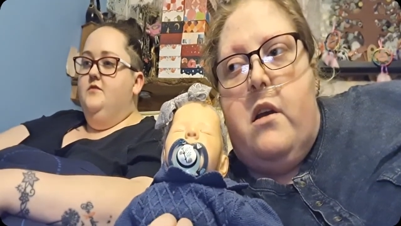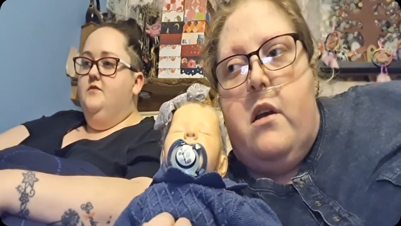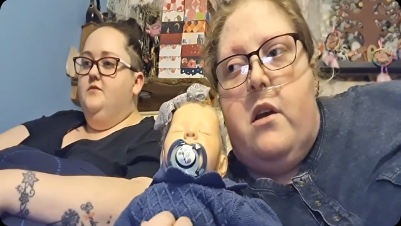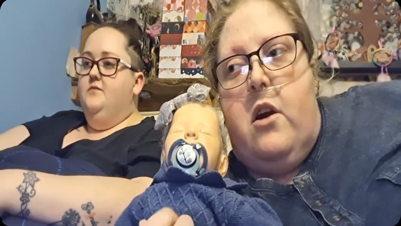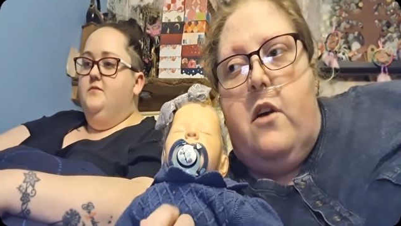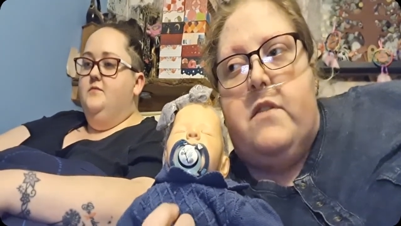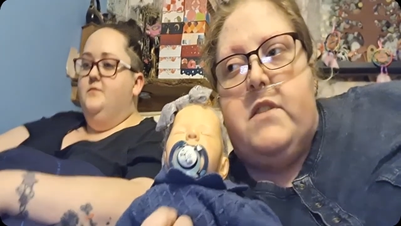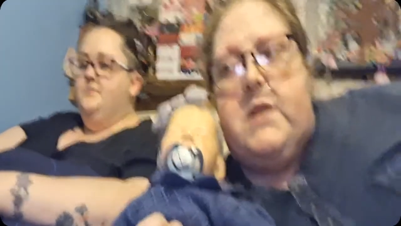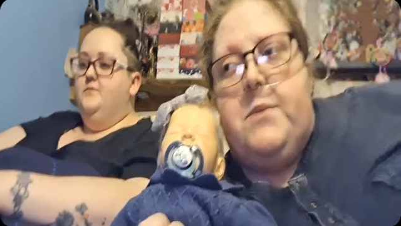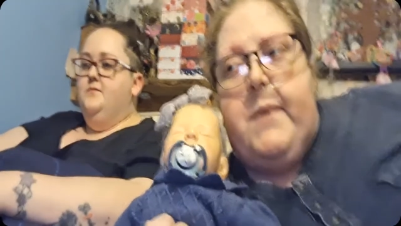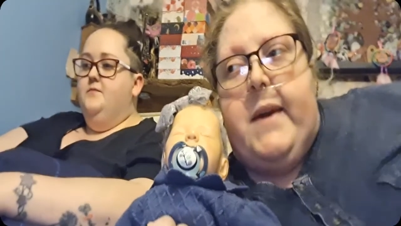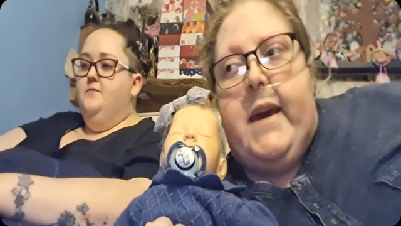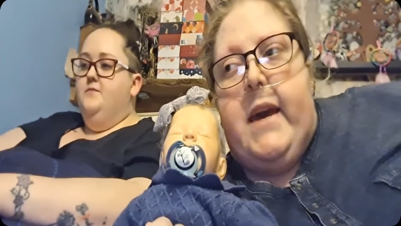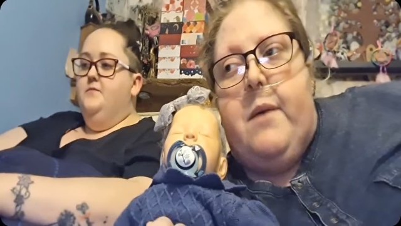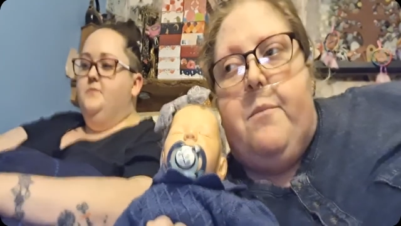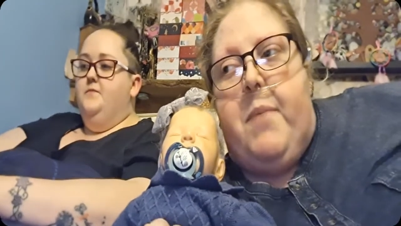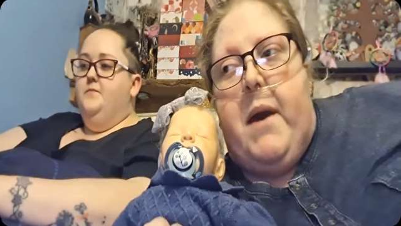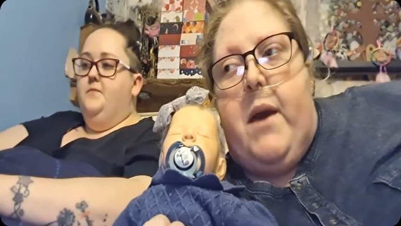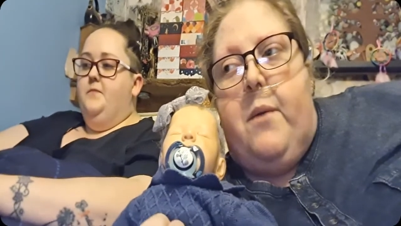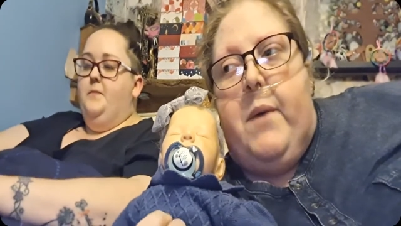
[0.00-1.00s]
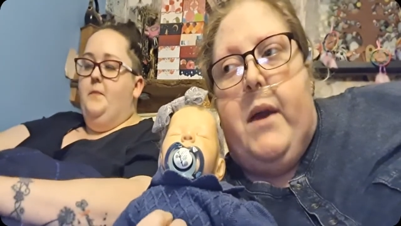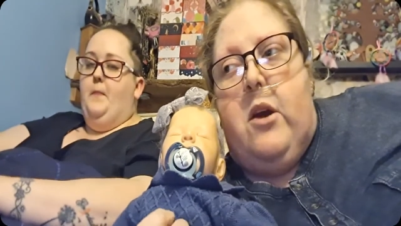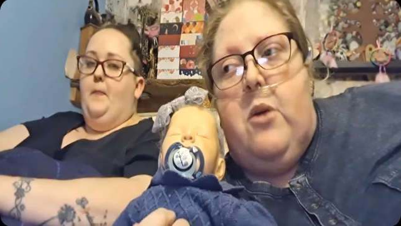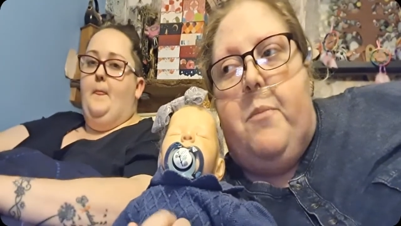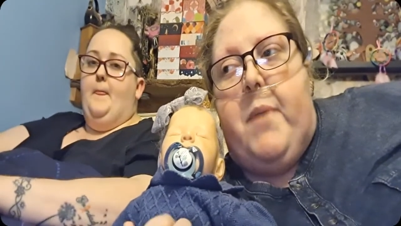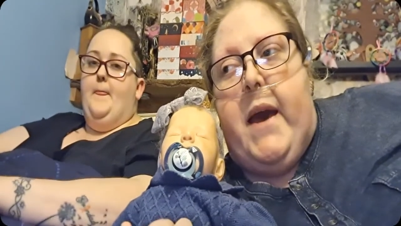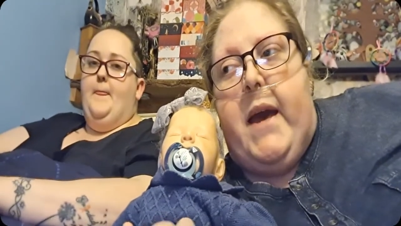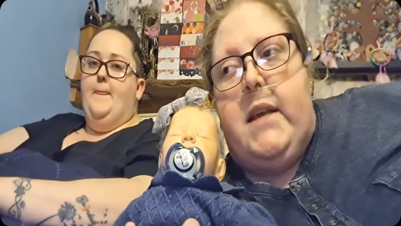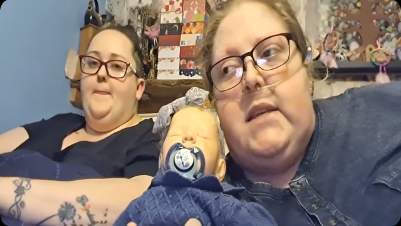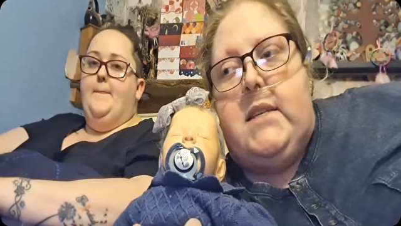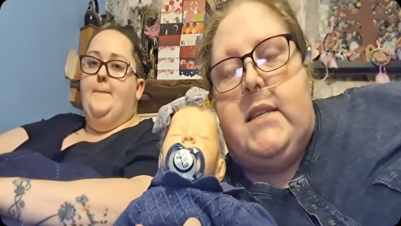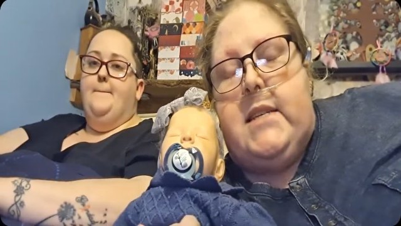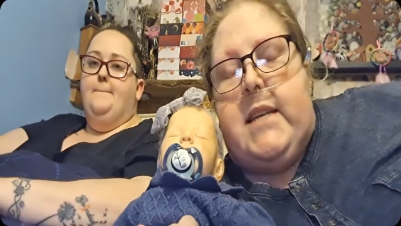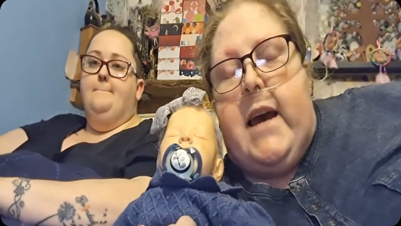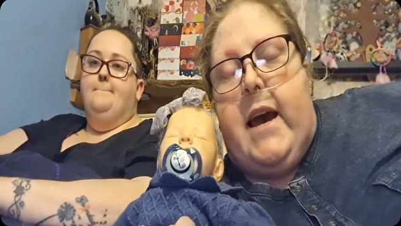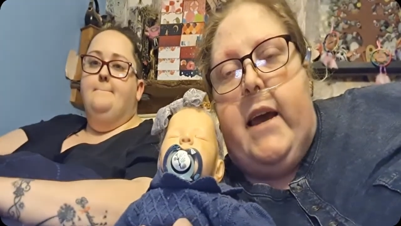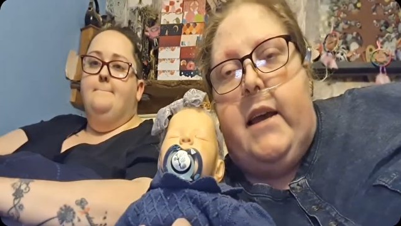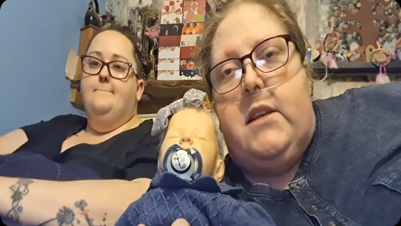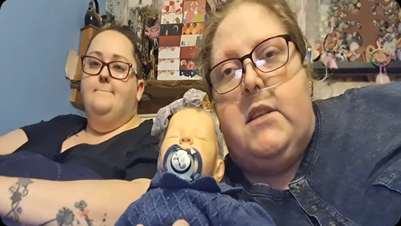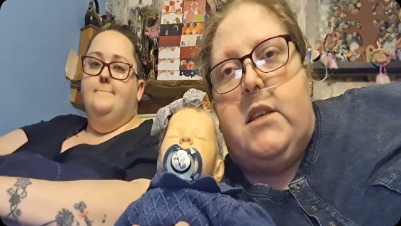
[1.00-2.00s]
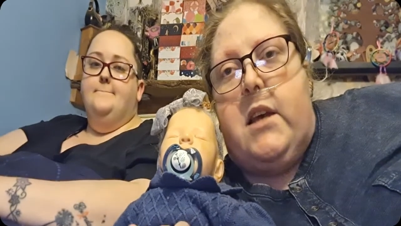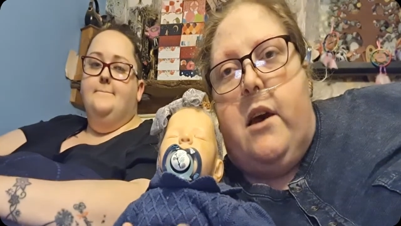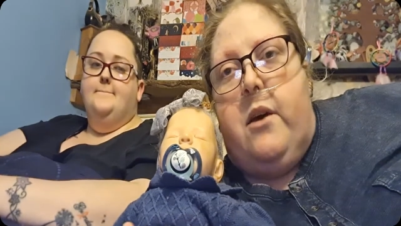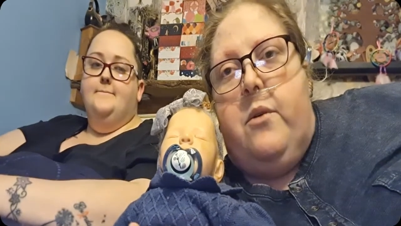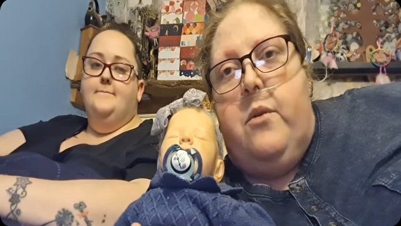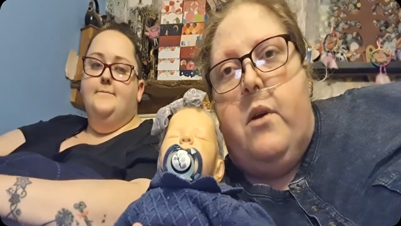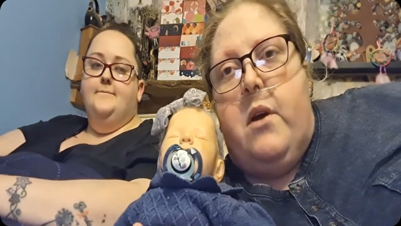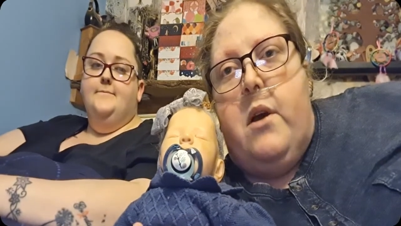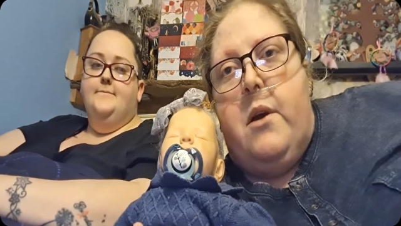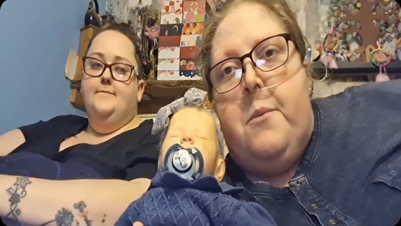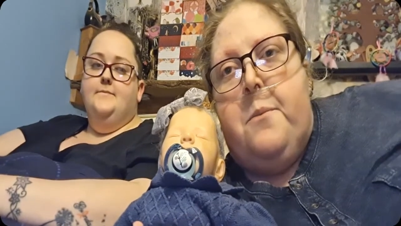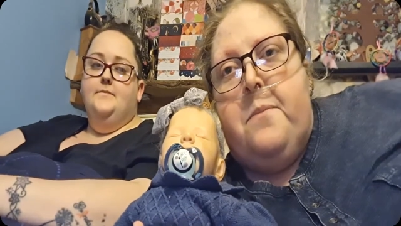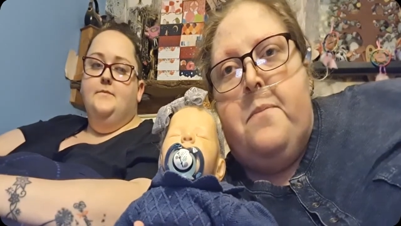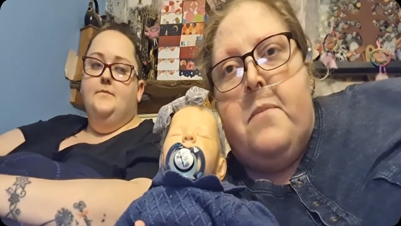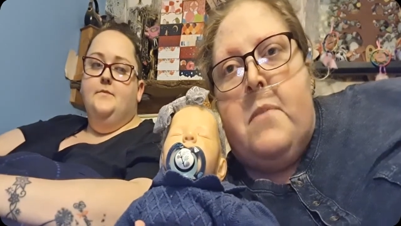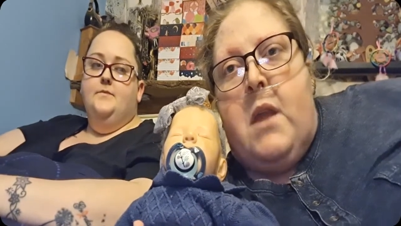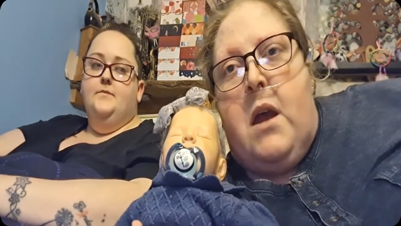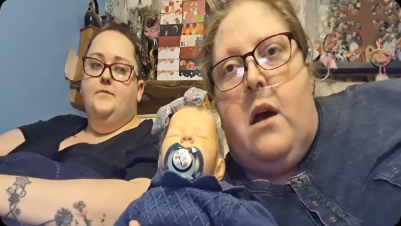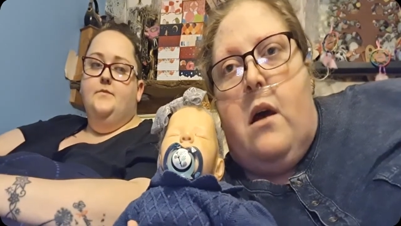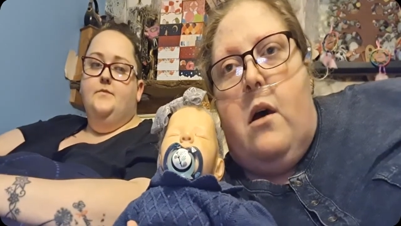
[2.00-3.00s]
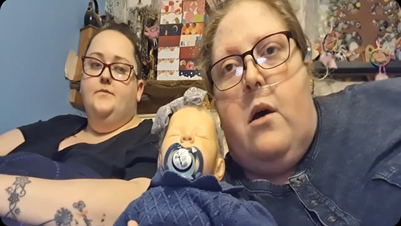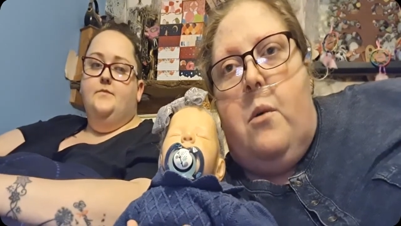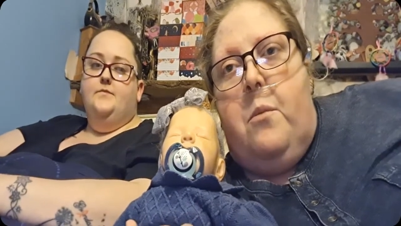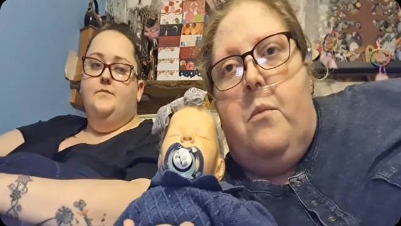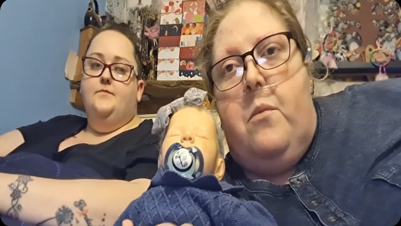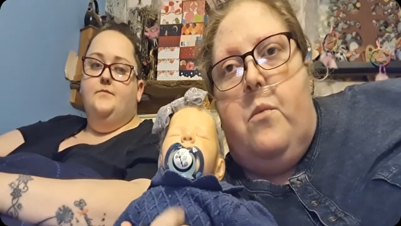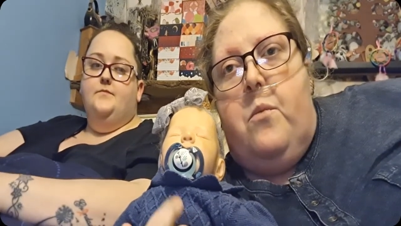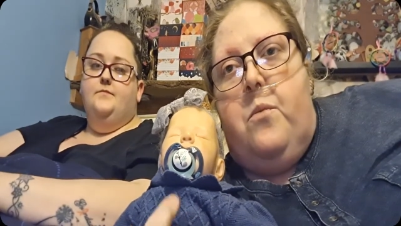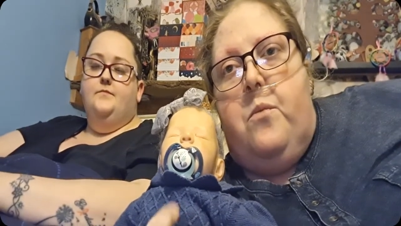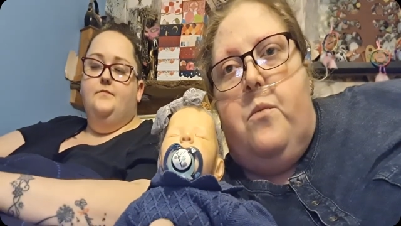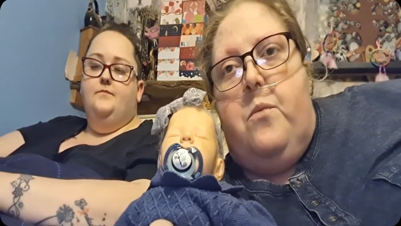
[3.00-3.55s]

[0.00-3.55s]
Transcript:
Speaker 1: obviously we get paid, we got paid today, so um,